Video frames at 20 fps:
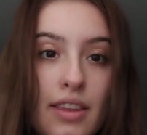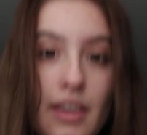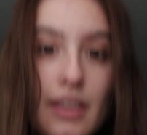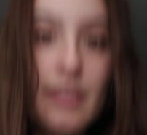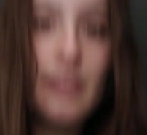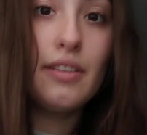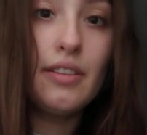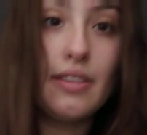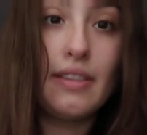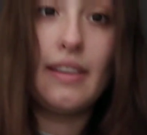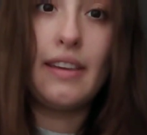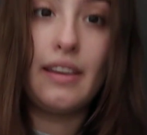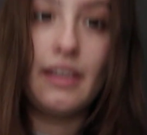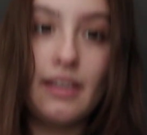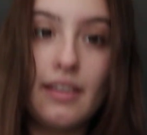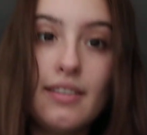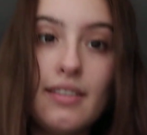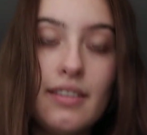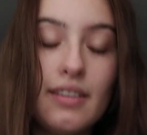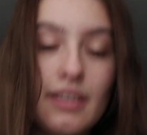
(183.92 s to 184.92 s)
The other
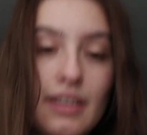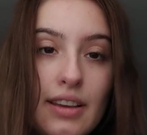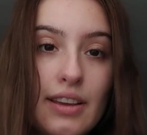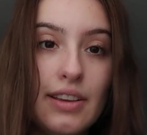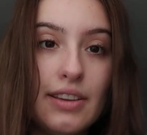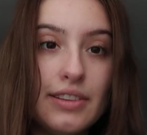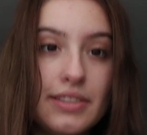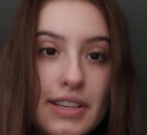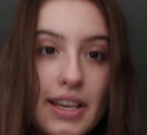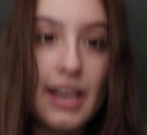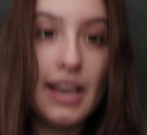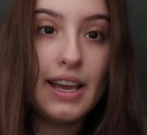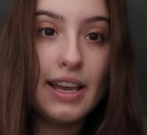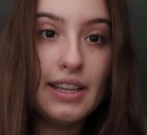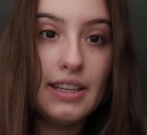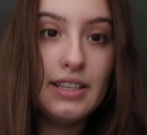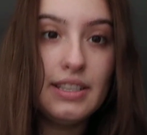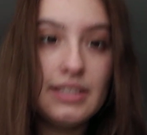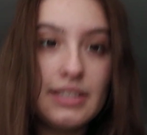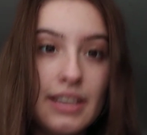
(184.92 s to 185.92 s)
thing is I
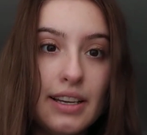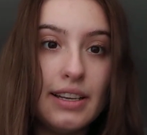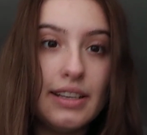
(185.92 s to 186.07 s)
had this